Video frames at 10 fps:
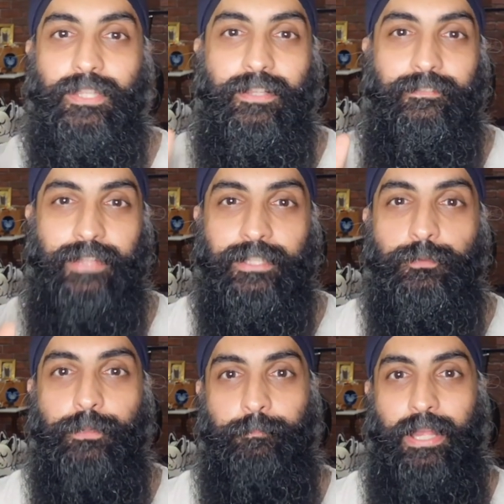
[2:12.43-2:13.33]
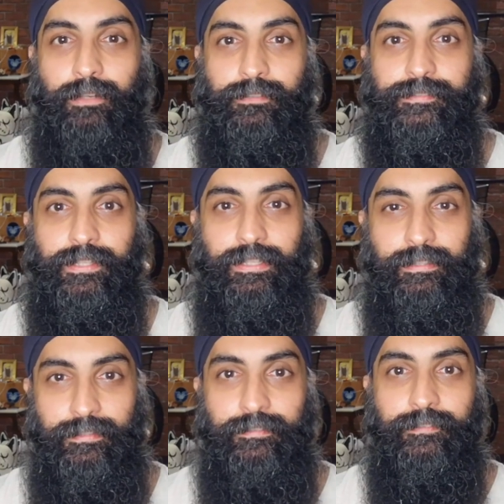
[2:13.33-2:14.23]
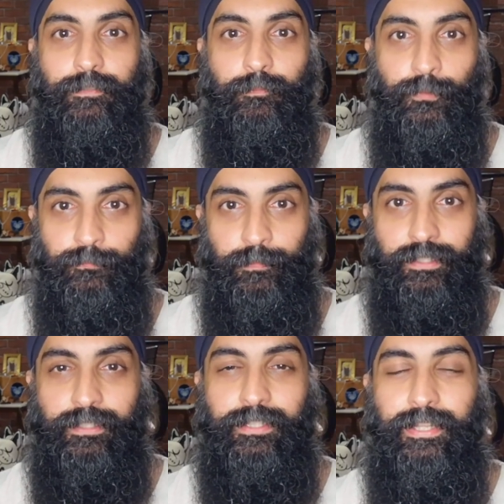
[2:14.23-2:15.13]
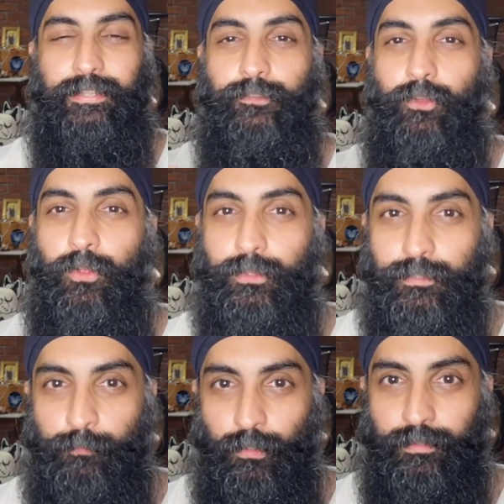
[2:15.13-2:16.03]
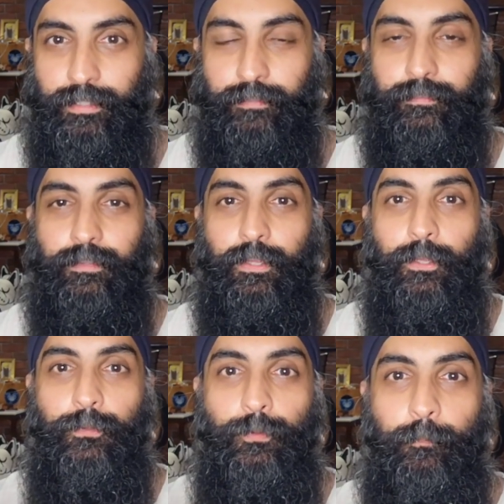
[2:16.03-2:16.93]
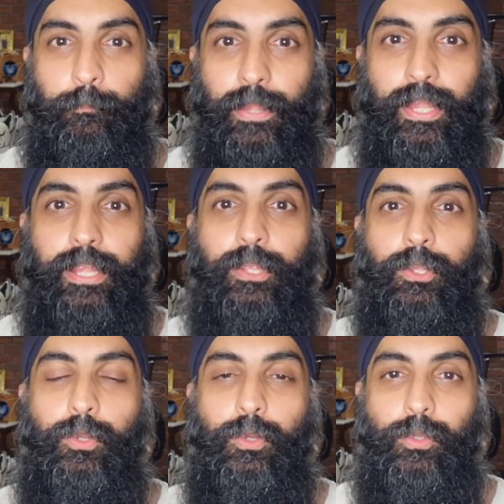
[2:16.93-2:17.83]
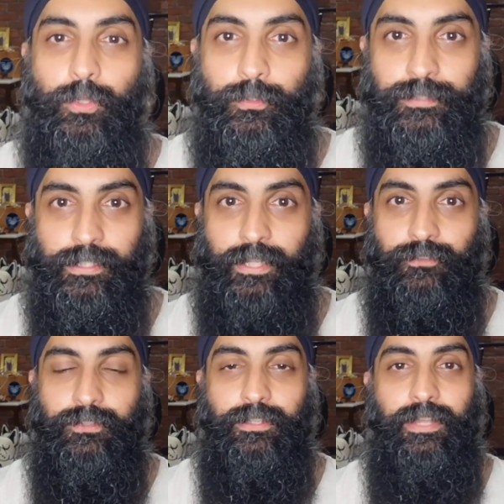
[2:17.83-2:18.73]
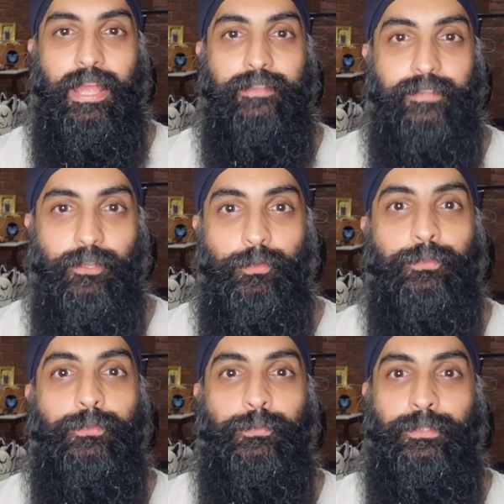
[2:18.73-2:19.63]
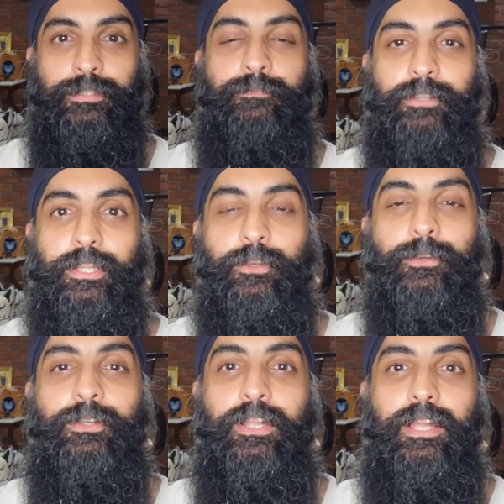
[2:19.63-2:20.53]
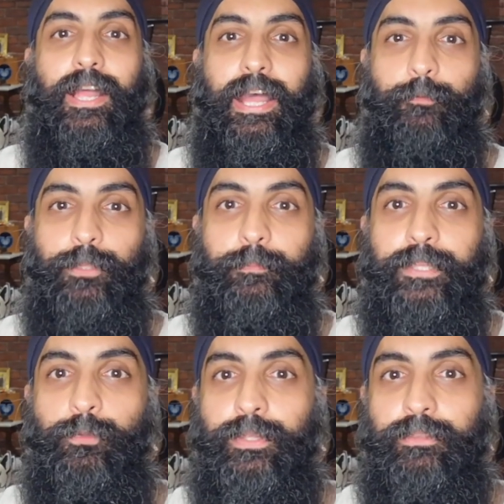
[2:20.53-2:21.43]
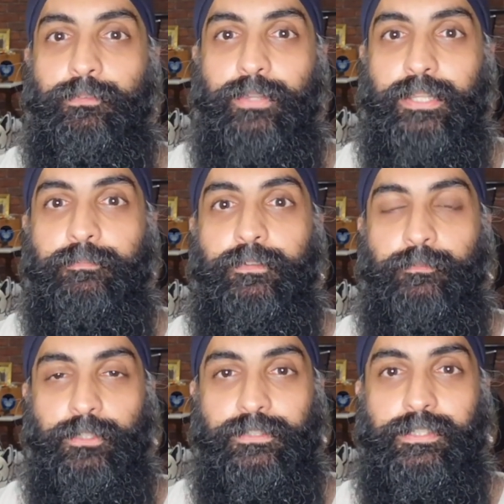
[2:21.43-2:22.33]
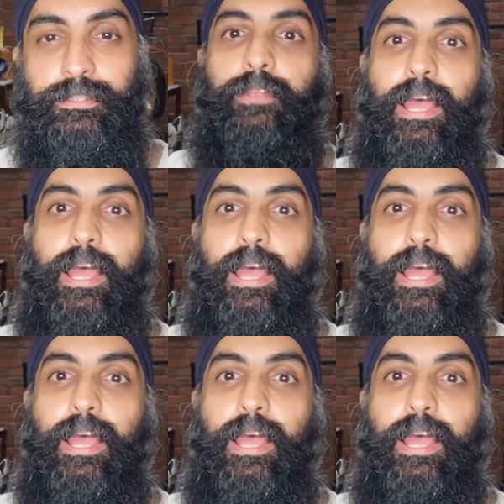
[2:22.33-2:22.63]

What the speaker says: That's what matters in this movement. It's all the small things. So pay close attention as I go through this video. I will be doing 3 different versions.